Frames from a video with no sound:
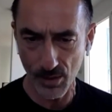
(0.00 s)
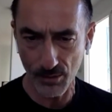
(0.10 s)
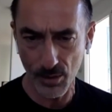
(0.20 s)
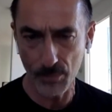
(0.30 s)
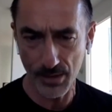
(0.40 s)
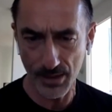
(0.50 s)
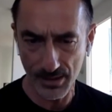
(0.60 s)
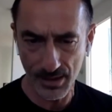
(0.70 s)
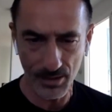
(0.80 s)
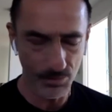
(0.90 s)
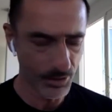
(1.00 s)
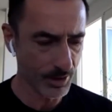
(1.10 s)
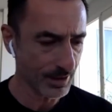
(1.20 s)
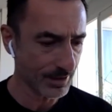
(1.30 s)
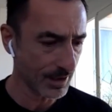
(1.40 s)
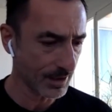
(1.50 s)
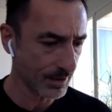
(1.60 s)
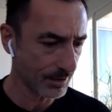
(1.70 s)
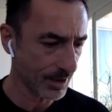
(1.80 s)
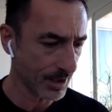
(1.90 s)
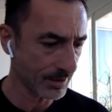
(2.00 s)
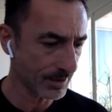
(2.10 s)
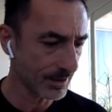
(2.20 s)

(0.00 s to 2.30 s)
of the opening ceremony that I created.